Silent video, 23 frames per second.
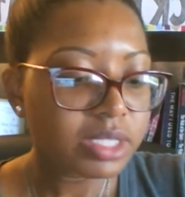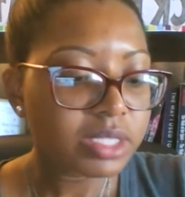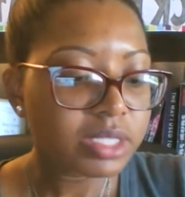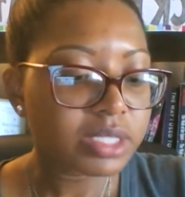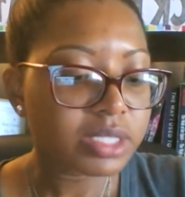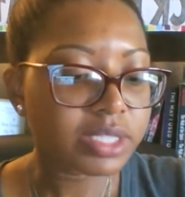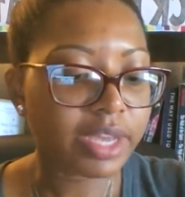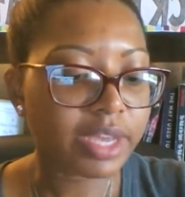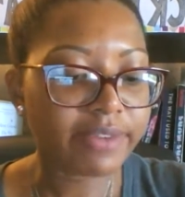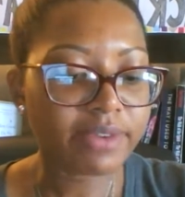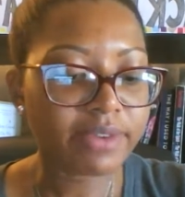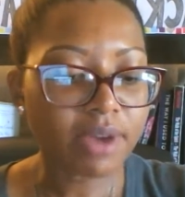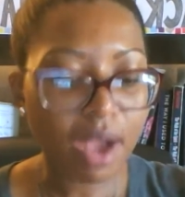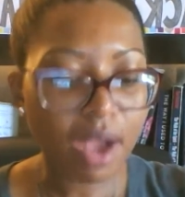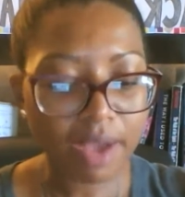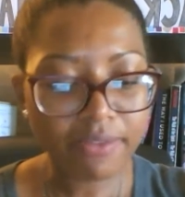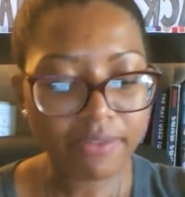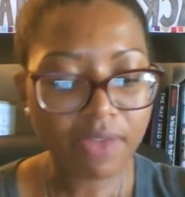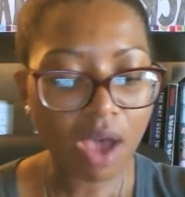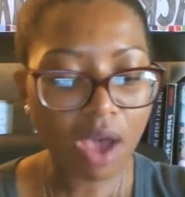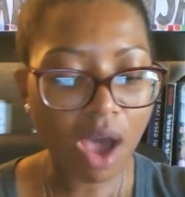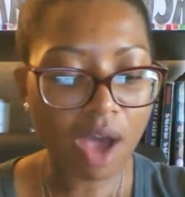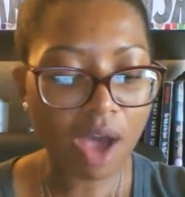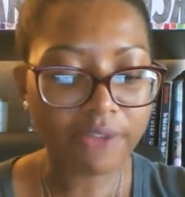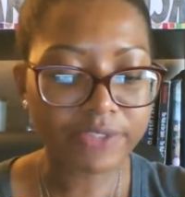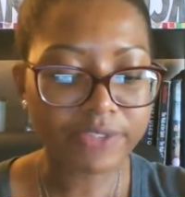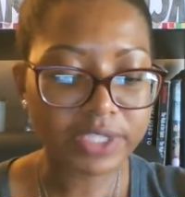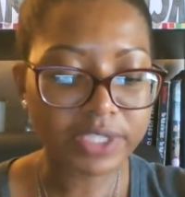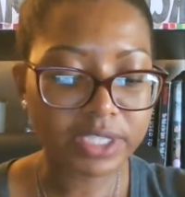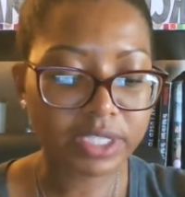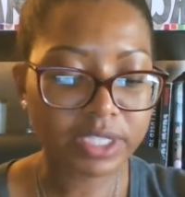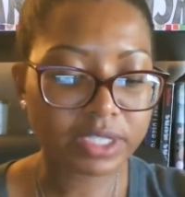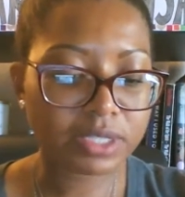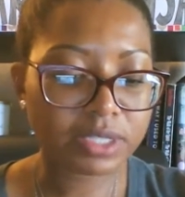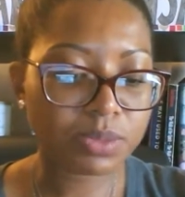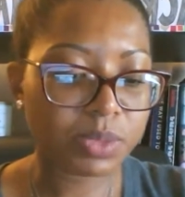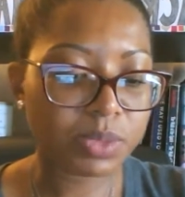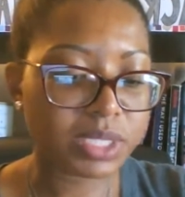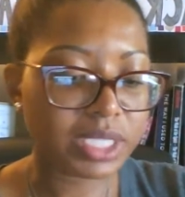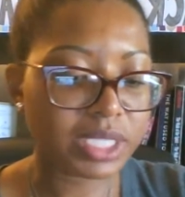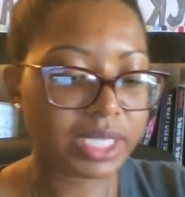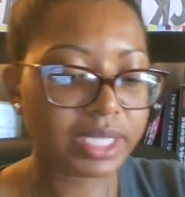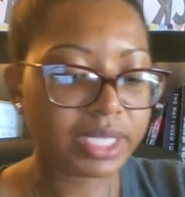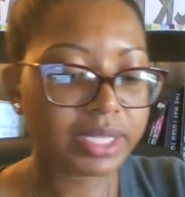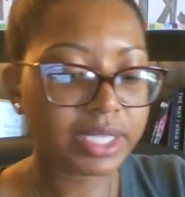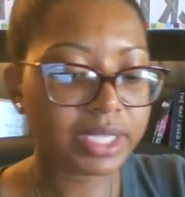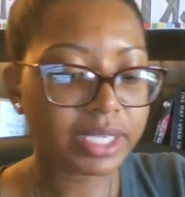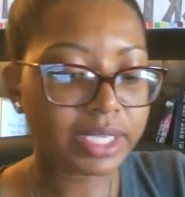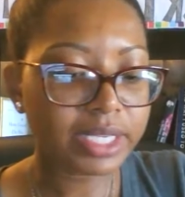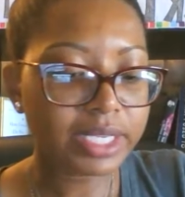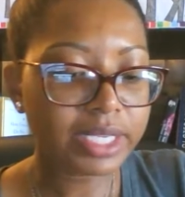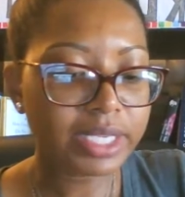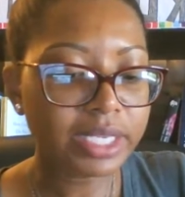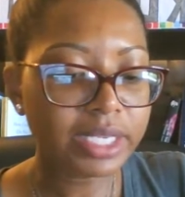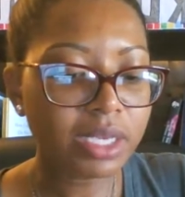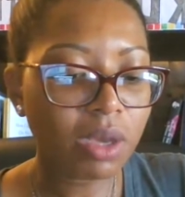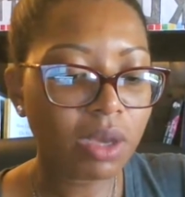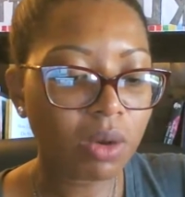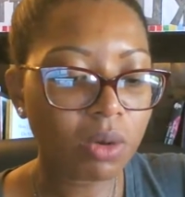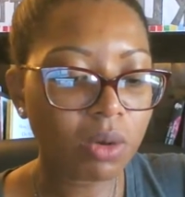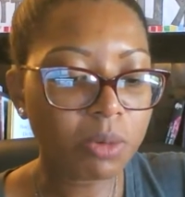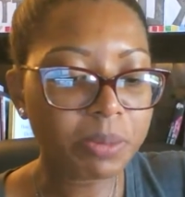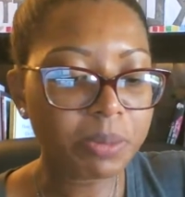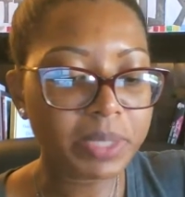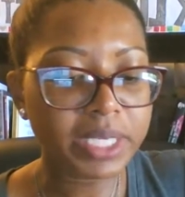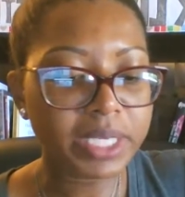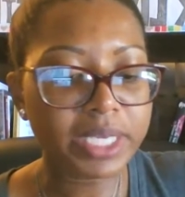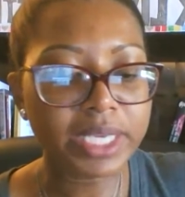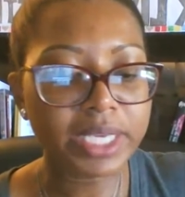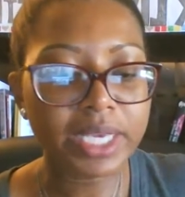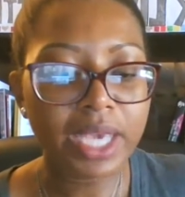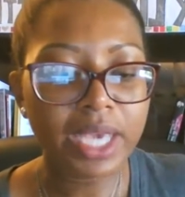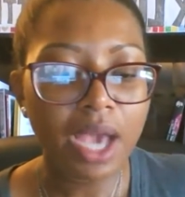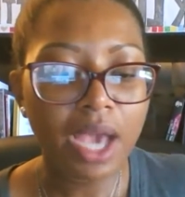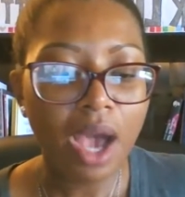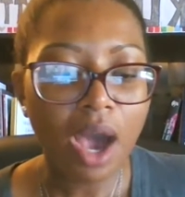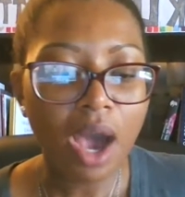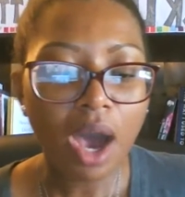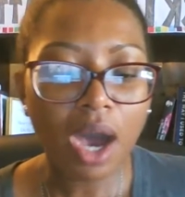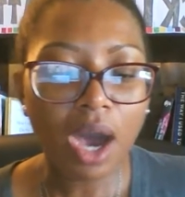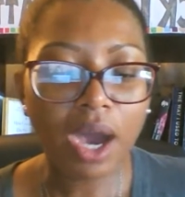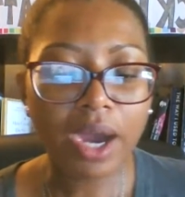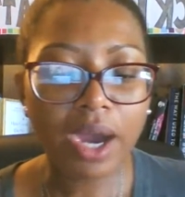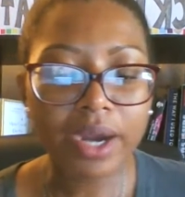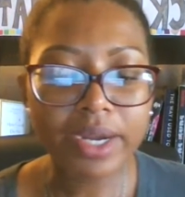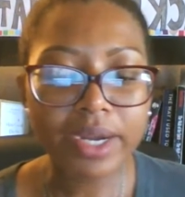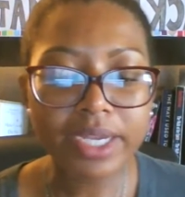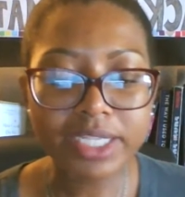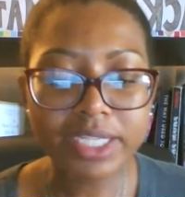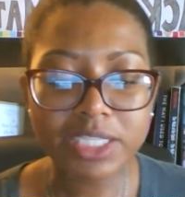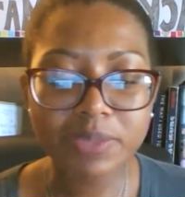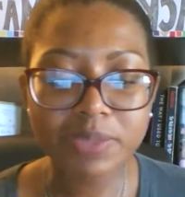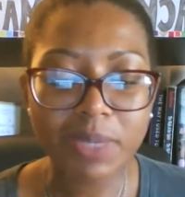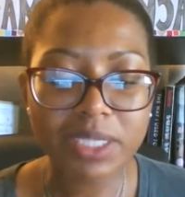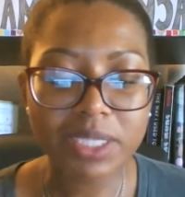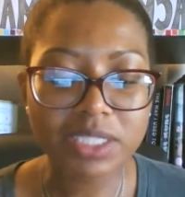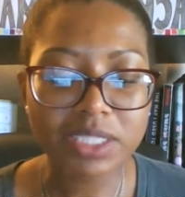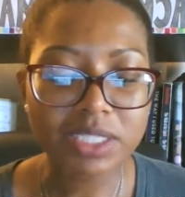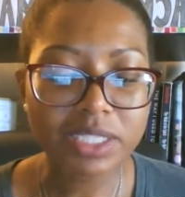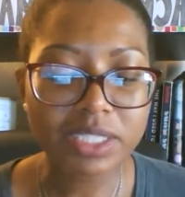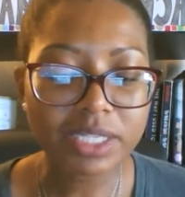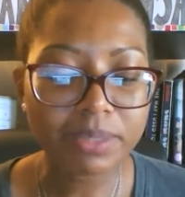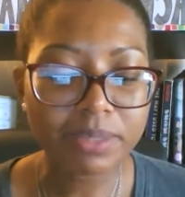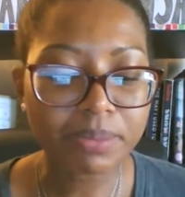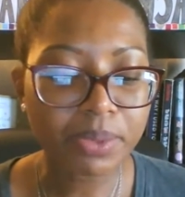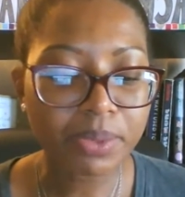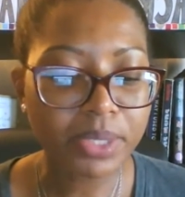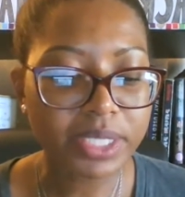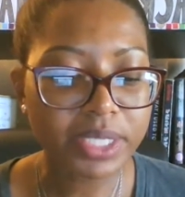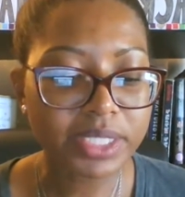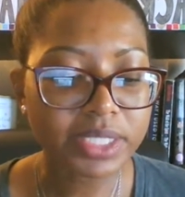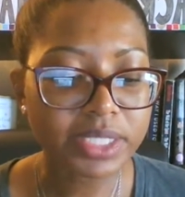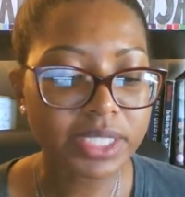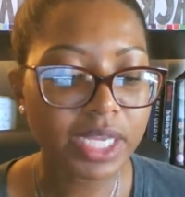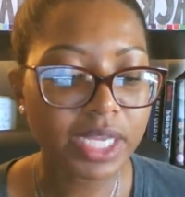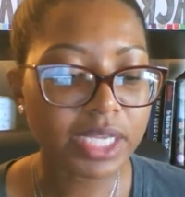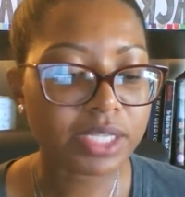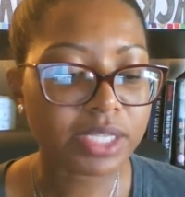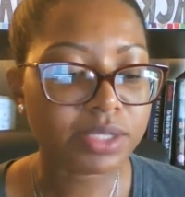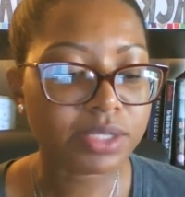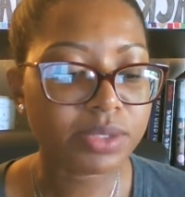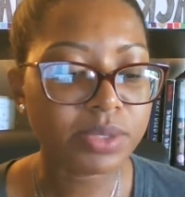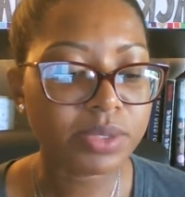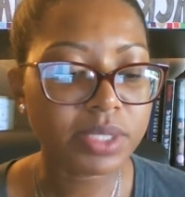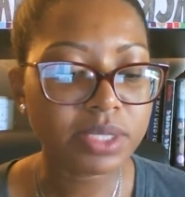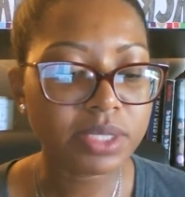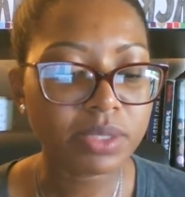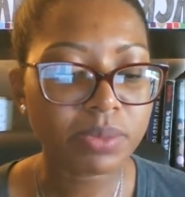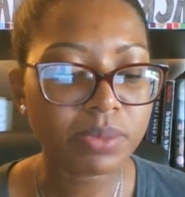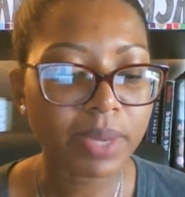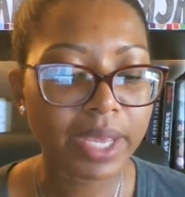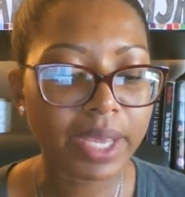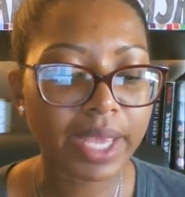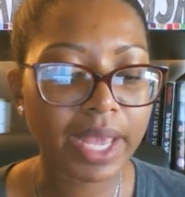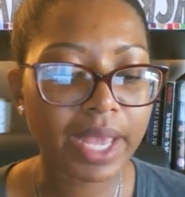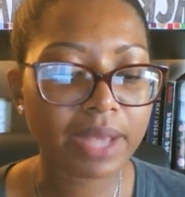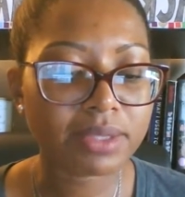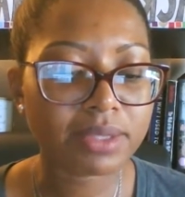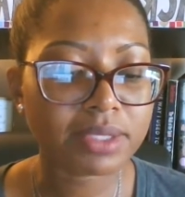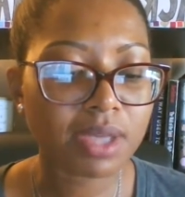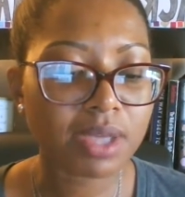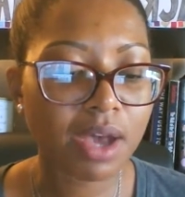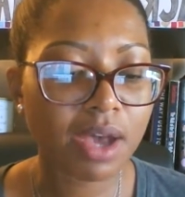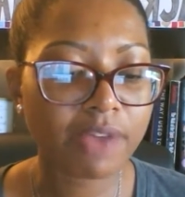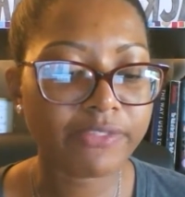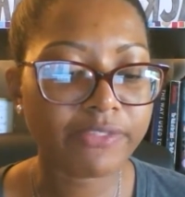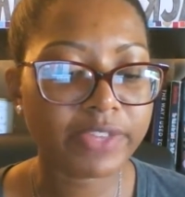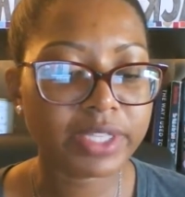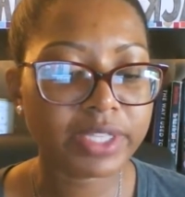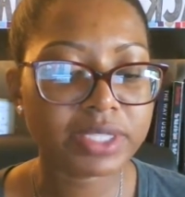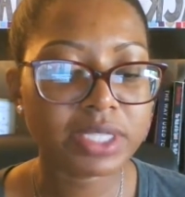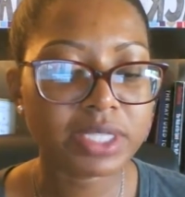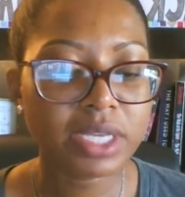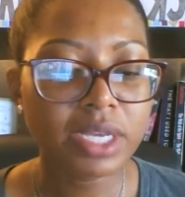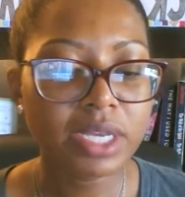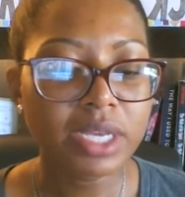Several of the offices within the EOP are especially important, including the White House Office,